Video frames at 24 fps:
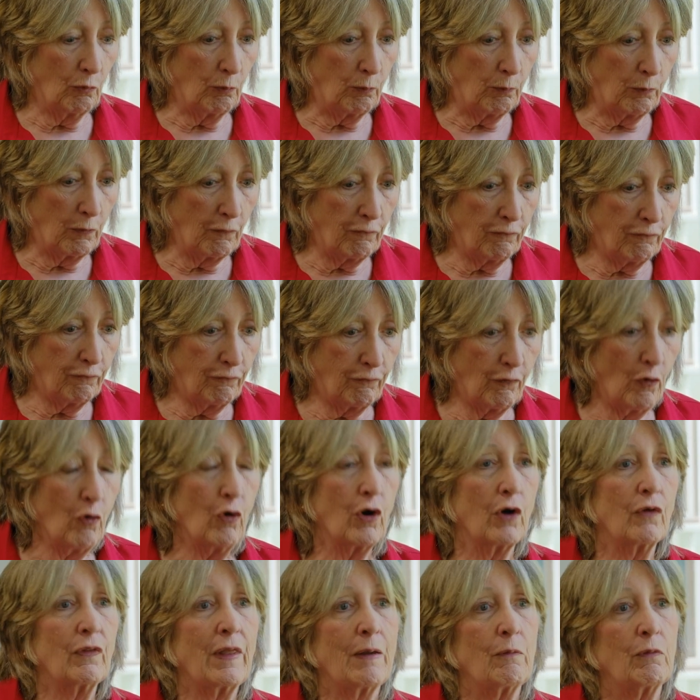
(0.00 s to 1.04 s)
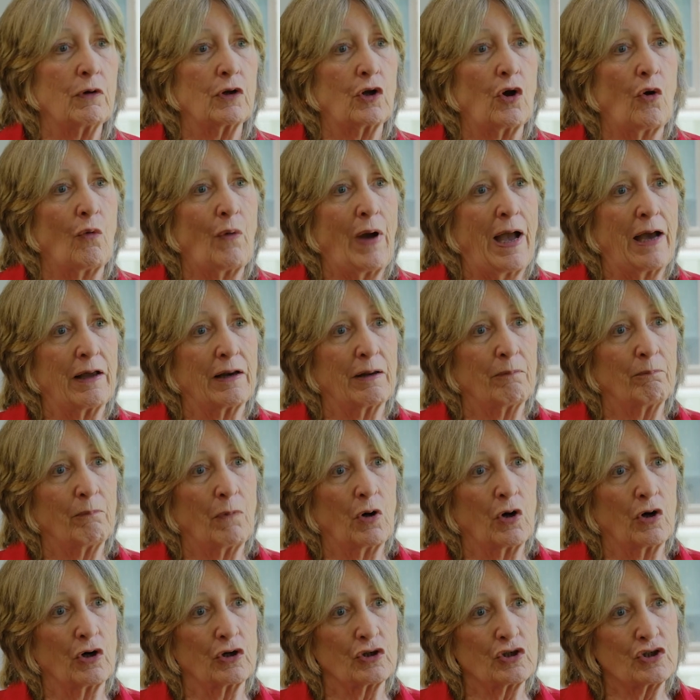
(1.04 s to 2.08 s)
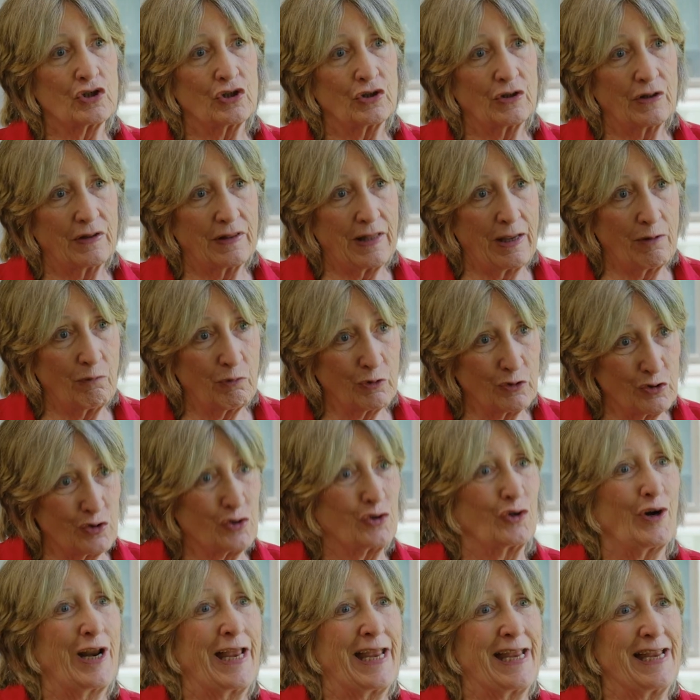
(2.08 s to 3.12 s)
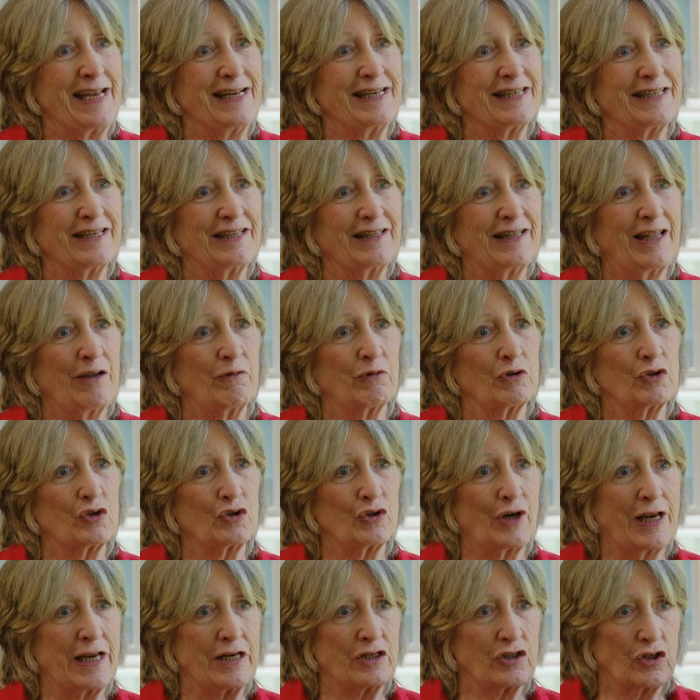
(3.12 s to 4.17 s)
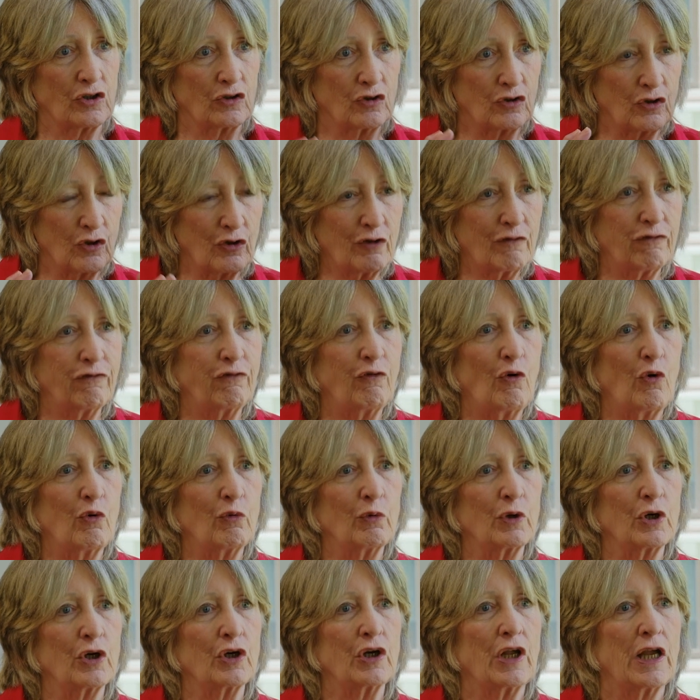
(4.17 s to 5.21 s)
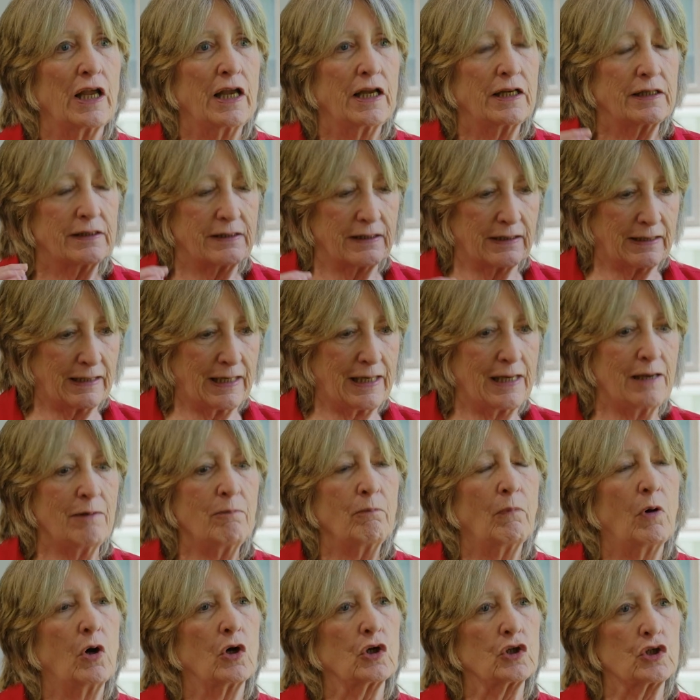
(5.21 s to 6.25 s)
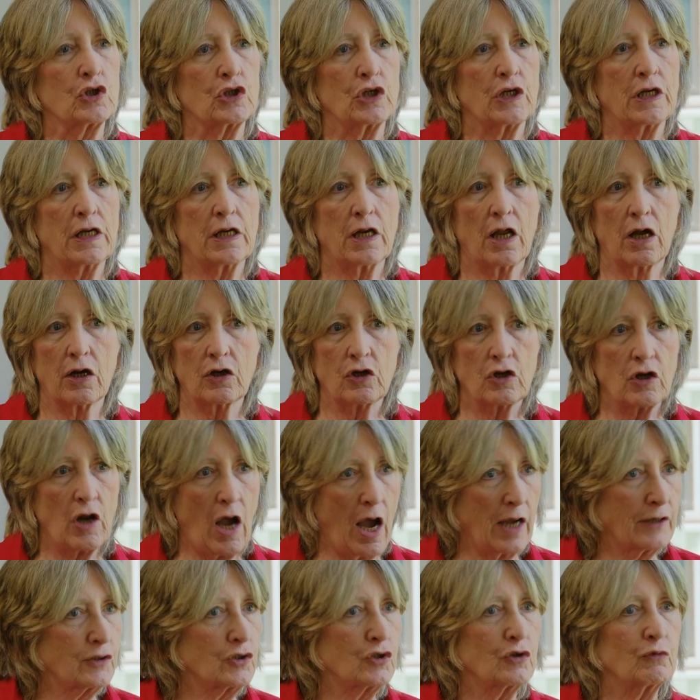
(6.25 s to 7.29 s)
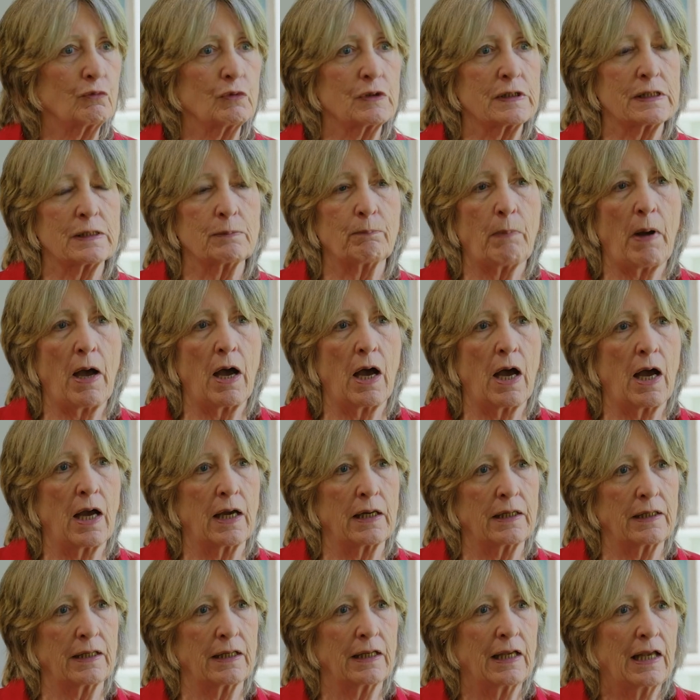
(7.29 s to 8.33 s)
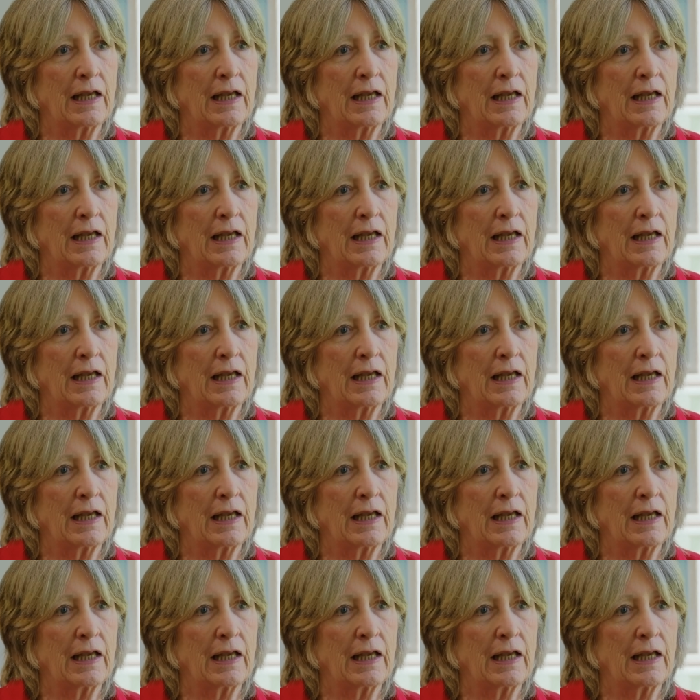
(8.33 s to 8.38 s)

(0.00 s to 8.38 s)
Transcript: Before they would go out and march, they were trained. They were trained to look forward, to keep marching, not to respond.